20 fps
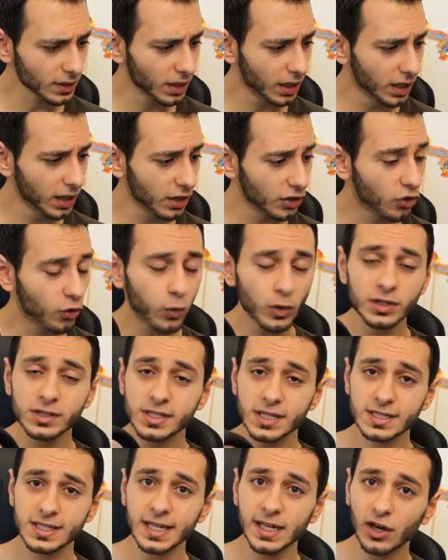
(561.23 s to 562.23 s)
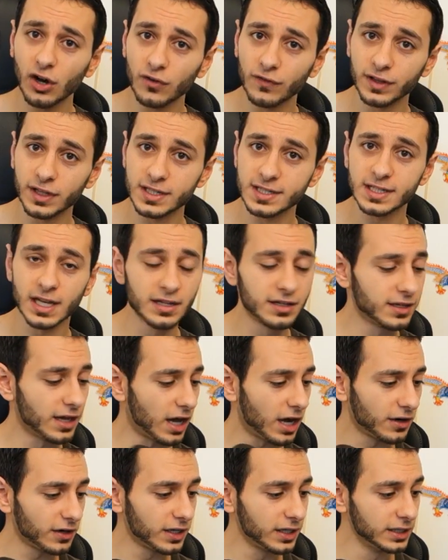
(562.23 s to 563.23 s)
uh, quantity over the
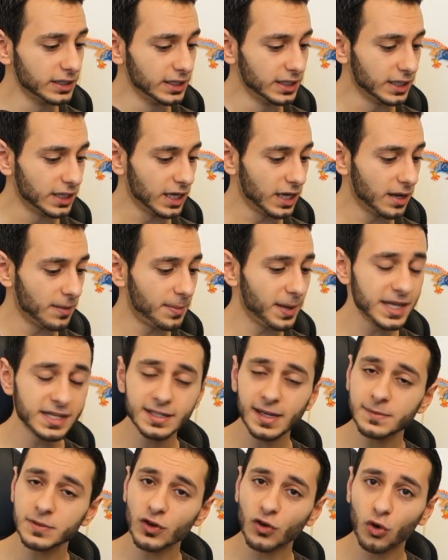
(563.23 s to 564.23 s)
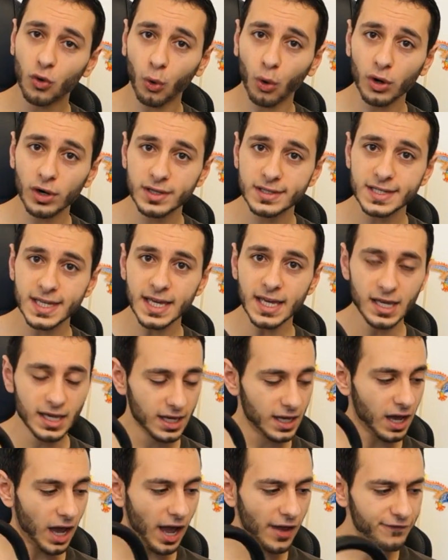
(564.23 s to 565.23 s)
Sundara, uh, but in terms of quality,
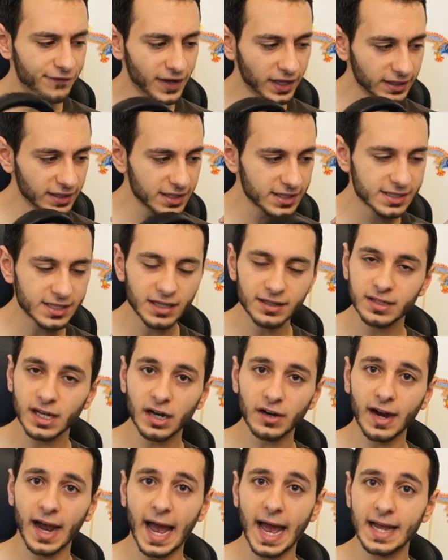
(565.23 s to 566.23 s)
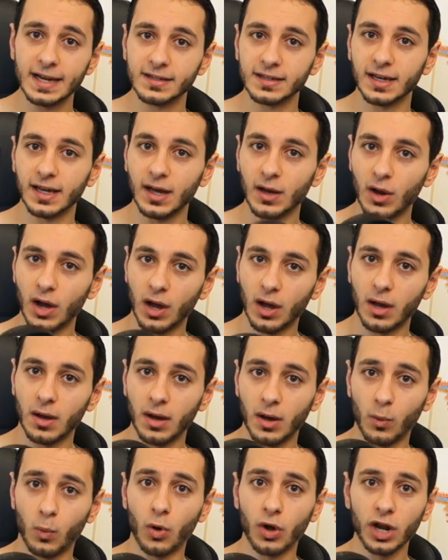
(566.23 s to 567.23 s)
I felt that the Sundara had a,
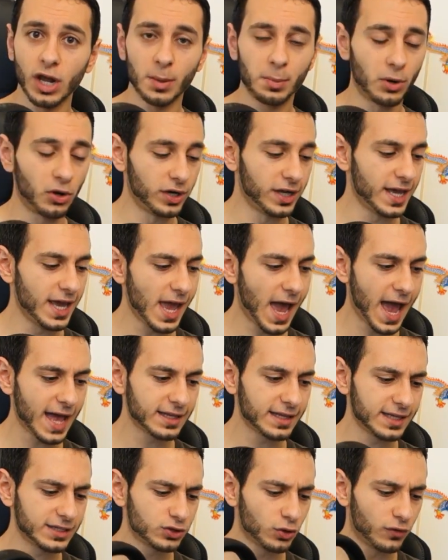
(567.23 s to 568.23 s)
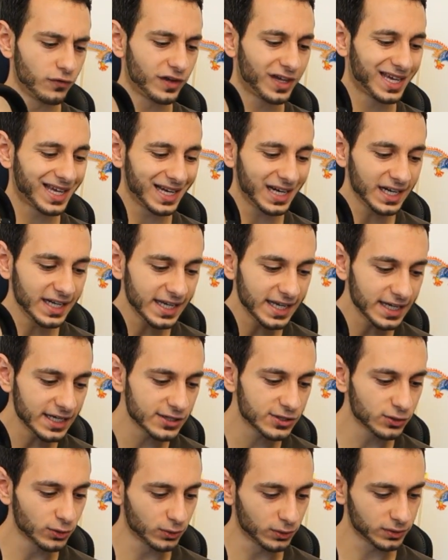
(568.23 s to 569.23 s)
a, a one up on it. It had a sort of clean
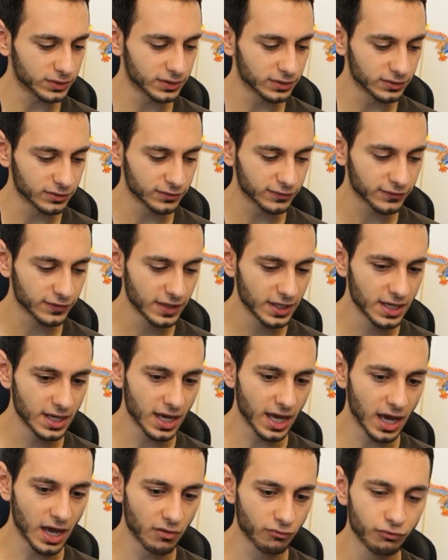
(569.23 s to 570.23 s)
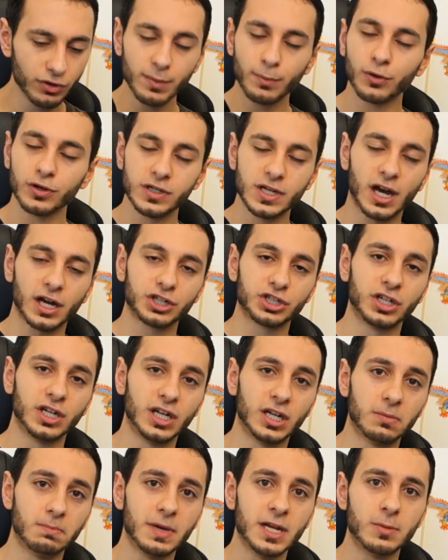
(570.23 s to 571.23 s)
sort of uh, reproduction
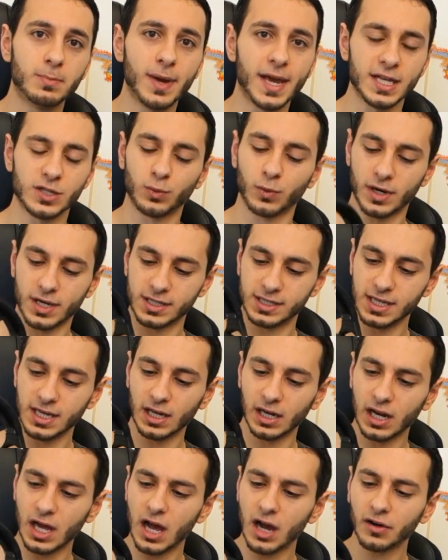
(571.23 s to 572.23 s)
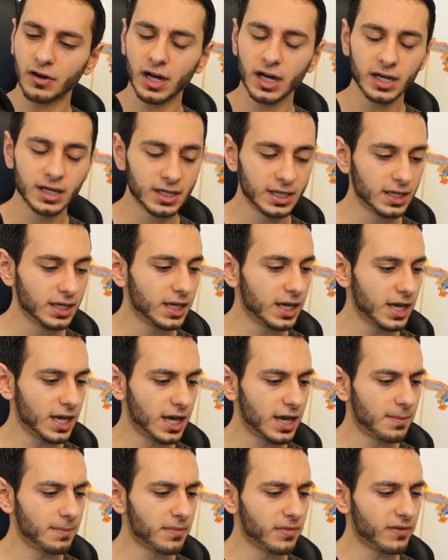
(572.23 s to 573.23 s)
in the mid bass, whereas the Alara
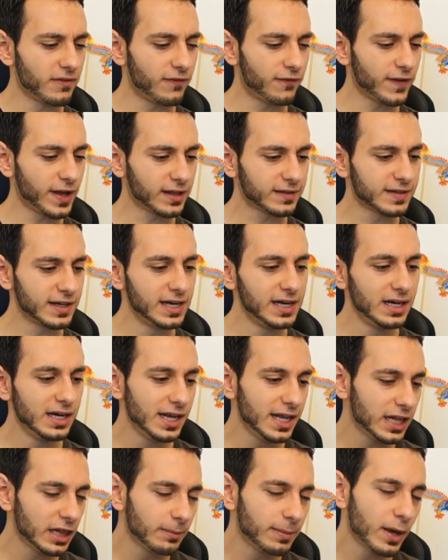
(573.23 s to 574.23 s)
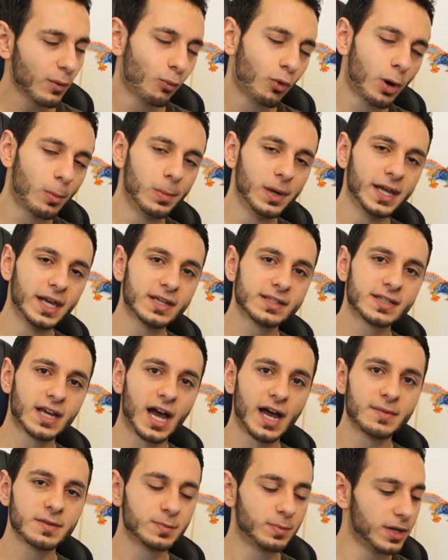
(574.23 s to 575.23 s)
um, felt a little bit wobbly at
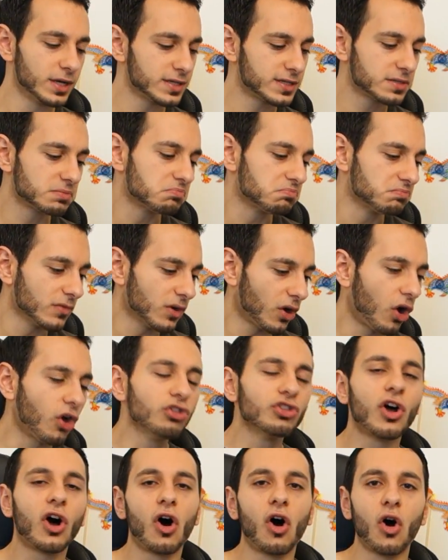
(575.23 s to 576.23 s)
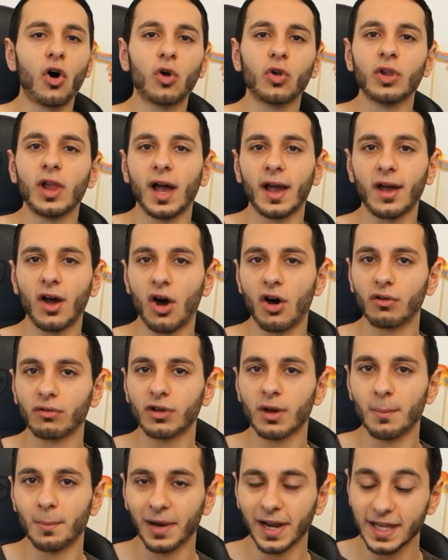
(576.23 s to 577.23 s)
times, but on the whole, I can't
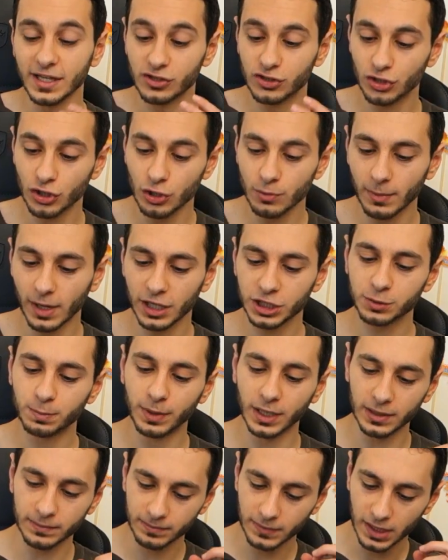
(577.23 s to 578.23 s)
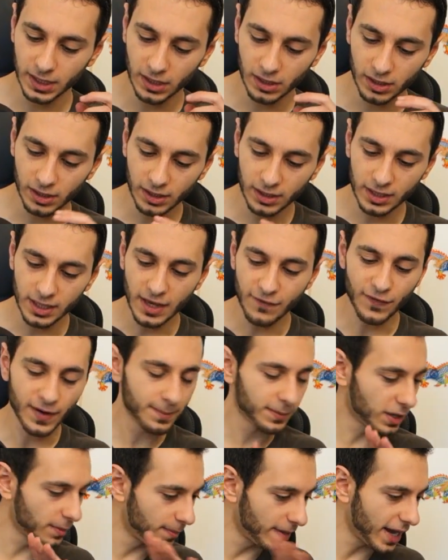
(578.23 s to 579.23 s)
complain too much. But if
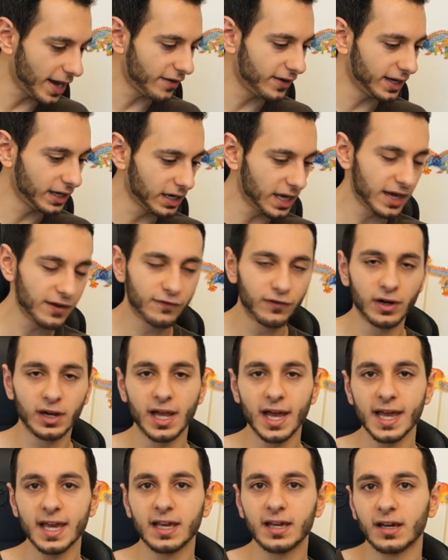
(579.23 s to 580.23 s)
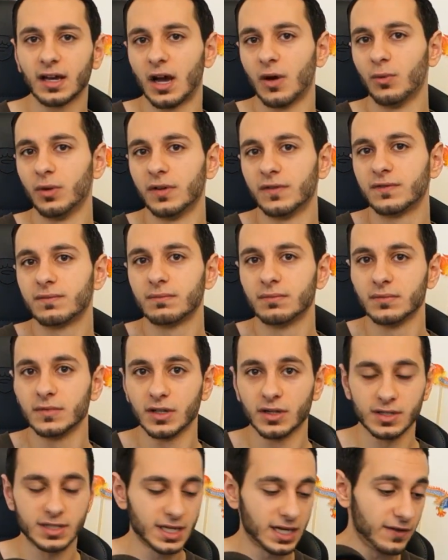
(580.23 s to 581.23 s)
I'm comparing like for like, I would have
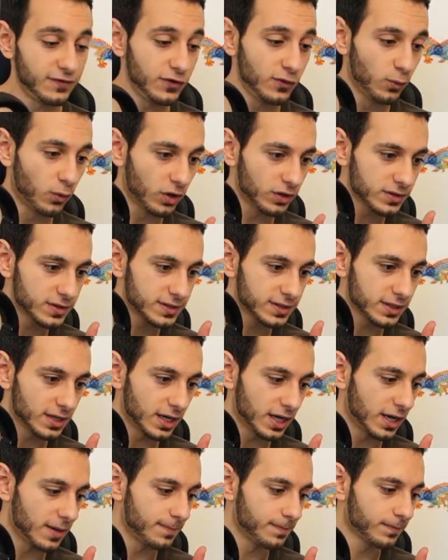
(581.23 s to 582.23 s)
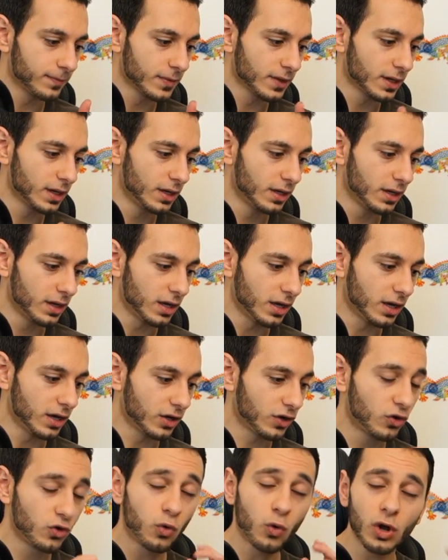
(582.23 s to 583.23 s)
you know said if you want um,
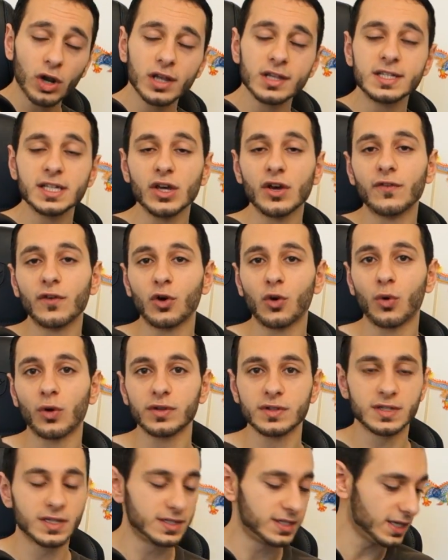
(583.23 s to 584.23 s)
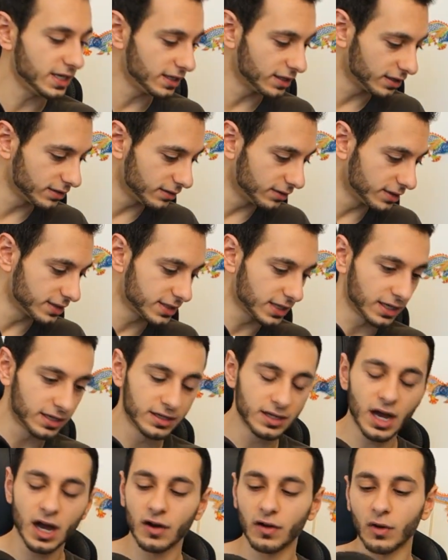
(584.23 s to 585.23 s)
quality over quantity, the, the
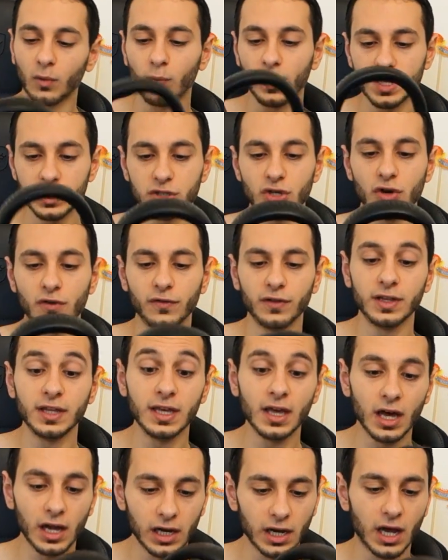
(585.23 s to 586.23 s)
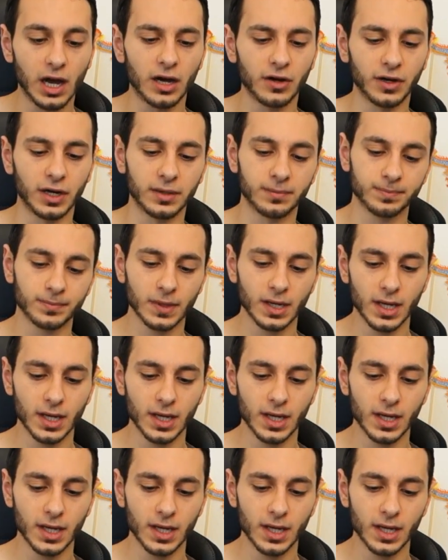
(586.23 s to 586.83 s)
Sundara wins over the Alara.